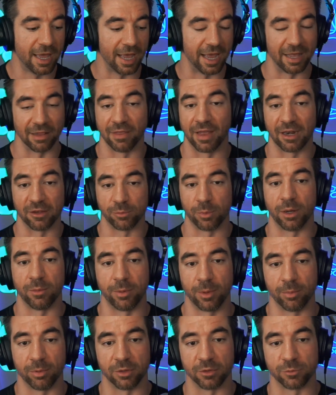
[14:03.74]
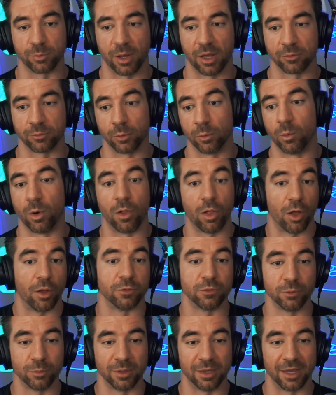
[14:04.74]
and let as many people in as possible while
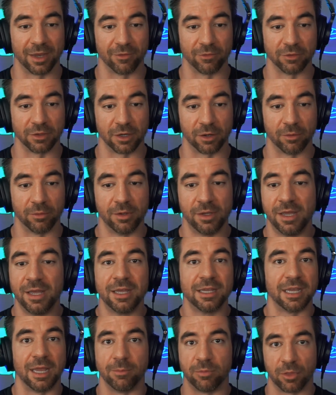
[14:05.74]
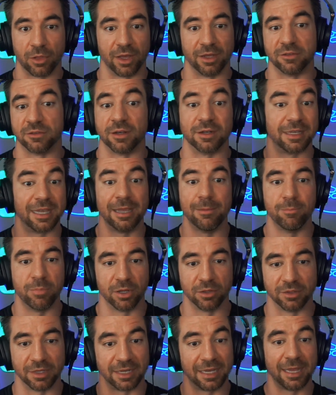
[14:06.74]
also being able to you know keep the lights on, keep
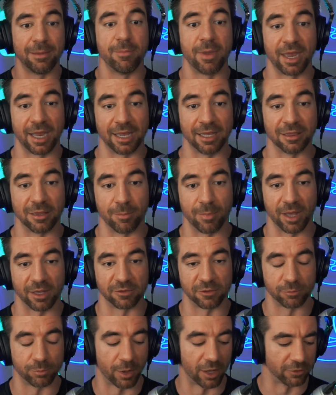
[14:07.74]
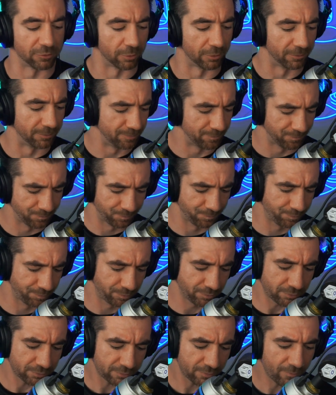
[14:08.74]
building, keep making it the best as possible.
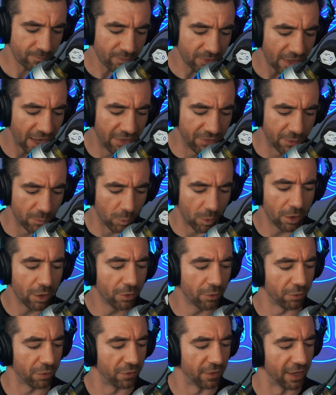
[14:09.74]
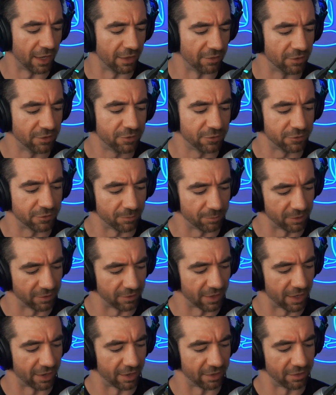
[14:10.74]
And then one other thing, and this is something
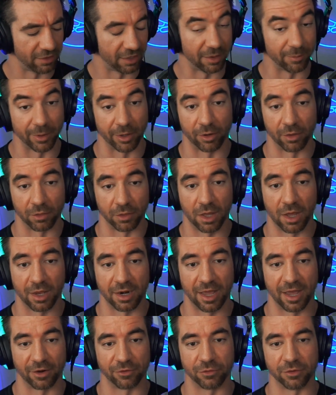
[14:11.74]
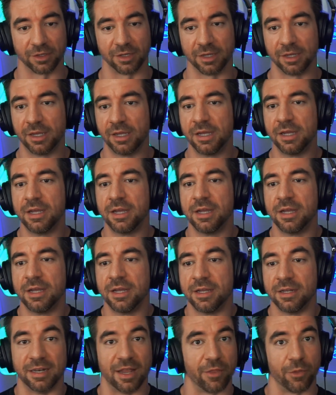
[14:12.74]
that I think about a lot actually,
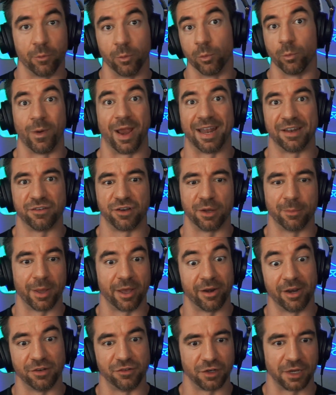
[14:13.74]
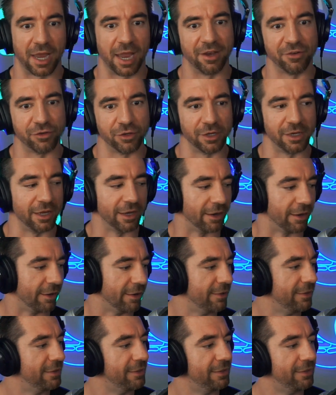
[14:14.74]
now that we're ranching about education
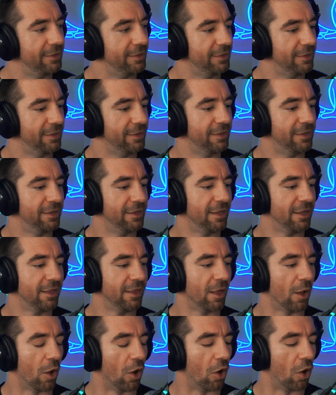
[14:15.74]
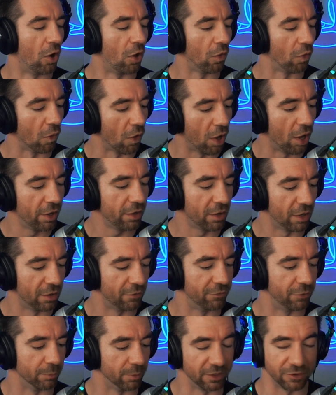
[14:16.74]
here, a lot
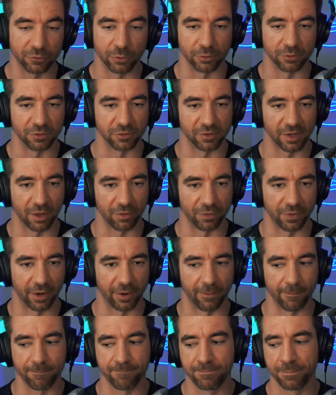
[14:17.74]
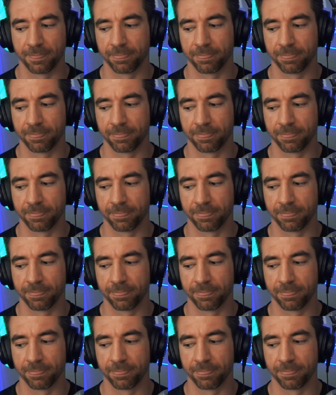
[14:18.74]
of the resources out there,